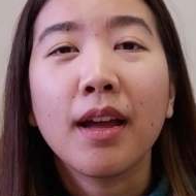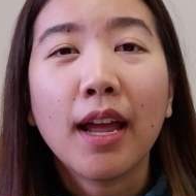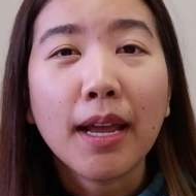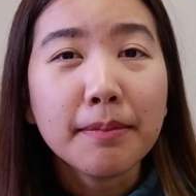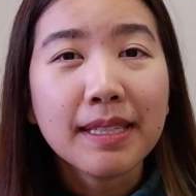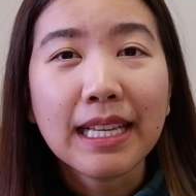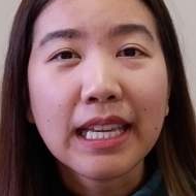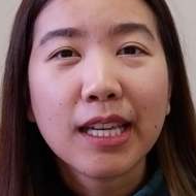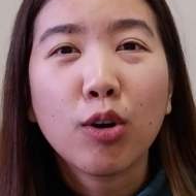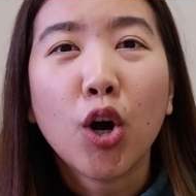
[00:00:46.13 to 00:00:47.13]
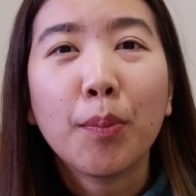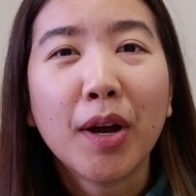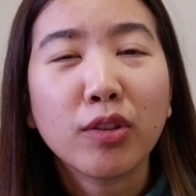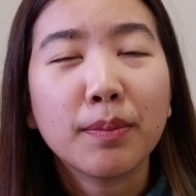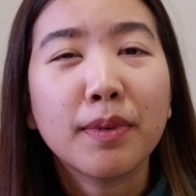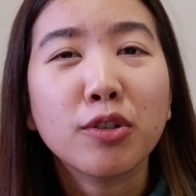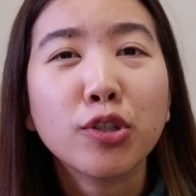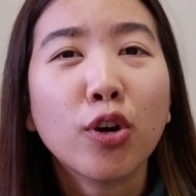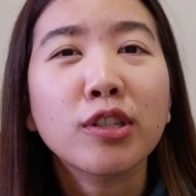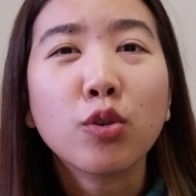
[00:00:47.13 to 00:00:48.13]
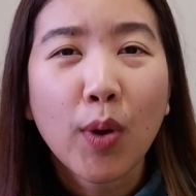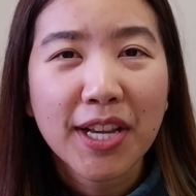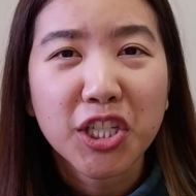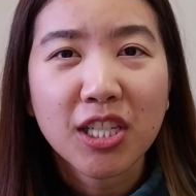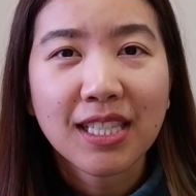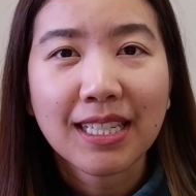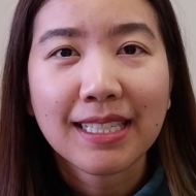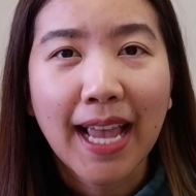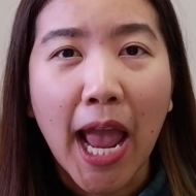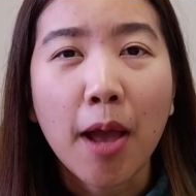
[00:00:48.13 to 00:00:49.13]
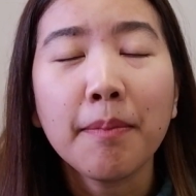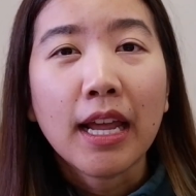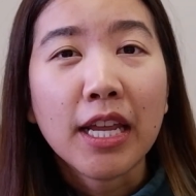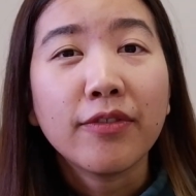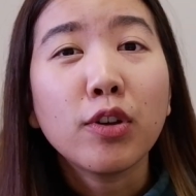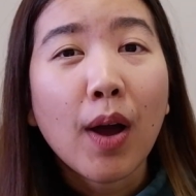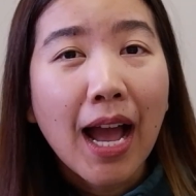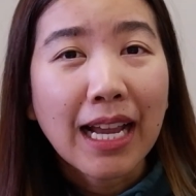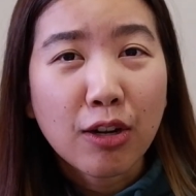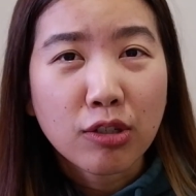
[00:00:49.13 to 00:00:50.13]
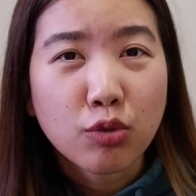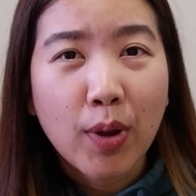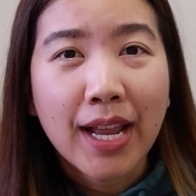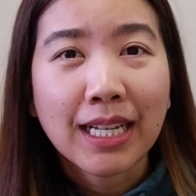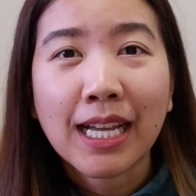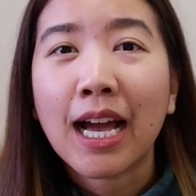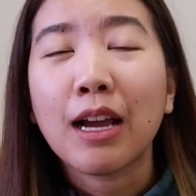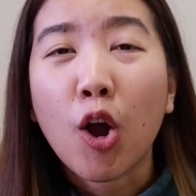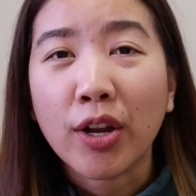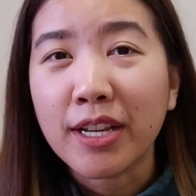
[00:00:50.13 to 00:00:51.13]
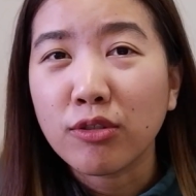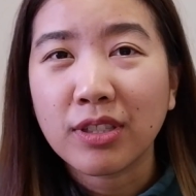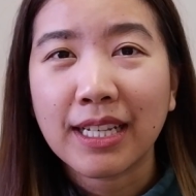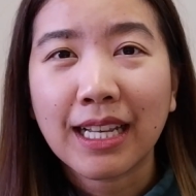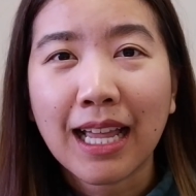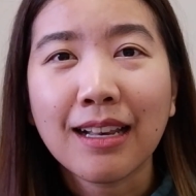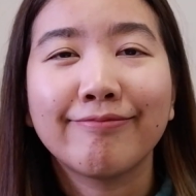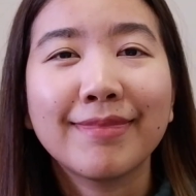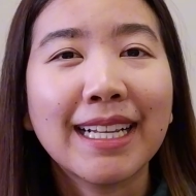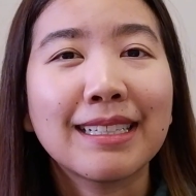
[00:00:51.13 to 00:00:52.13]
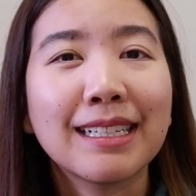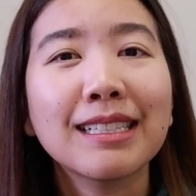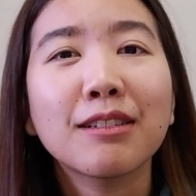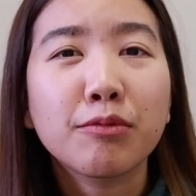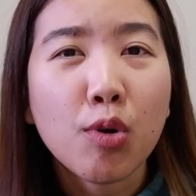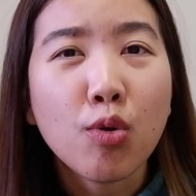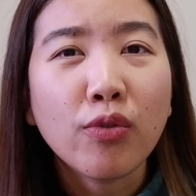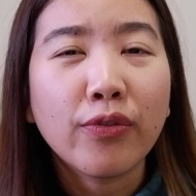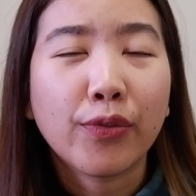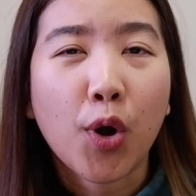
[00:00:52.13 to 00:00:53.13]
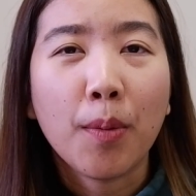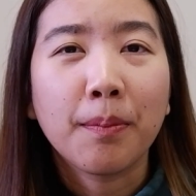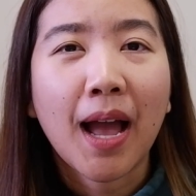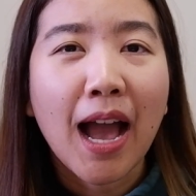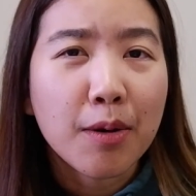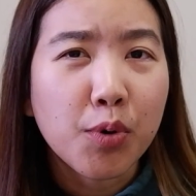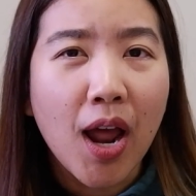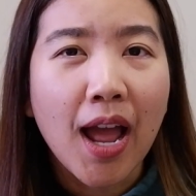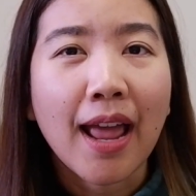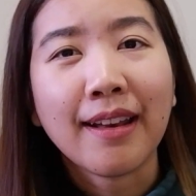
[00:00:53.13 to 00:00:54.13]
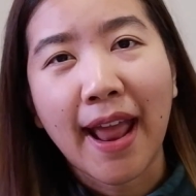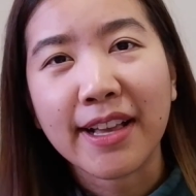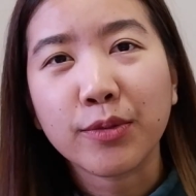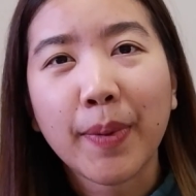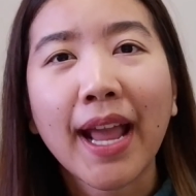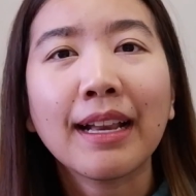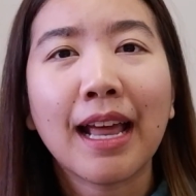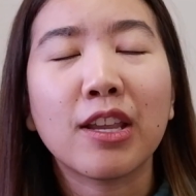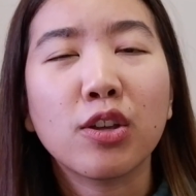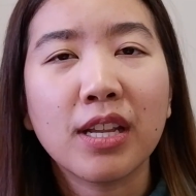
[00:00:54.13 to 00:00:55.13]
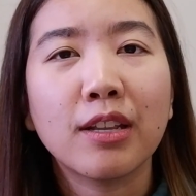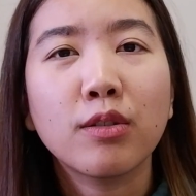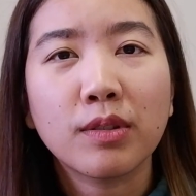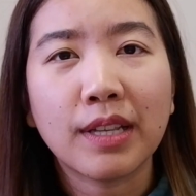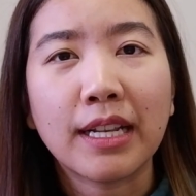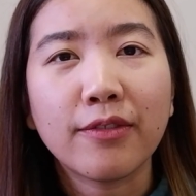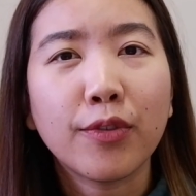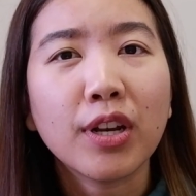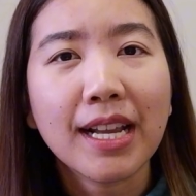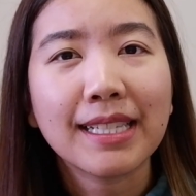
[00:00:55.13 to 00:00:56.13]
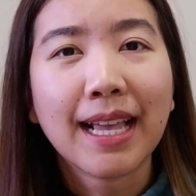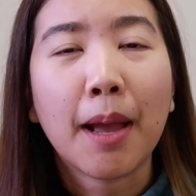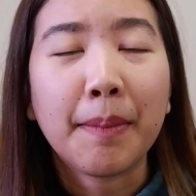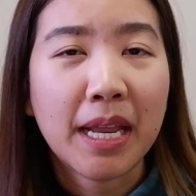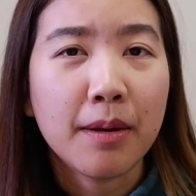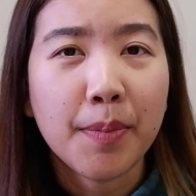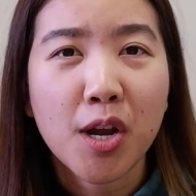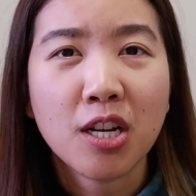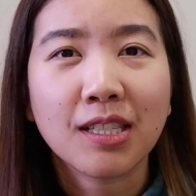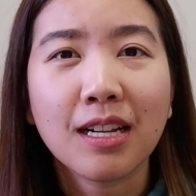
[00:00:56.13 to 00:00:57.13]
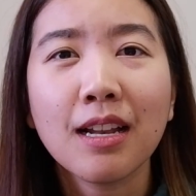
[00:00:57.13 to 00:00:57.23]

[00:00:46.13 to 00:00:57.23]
MCQ or multiple choice questions exam. If you are in Australia or New Zealand, it is a rule from ALPRA and ASPEC that you need to sit for the exam in person.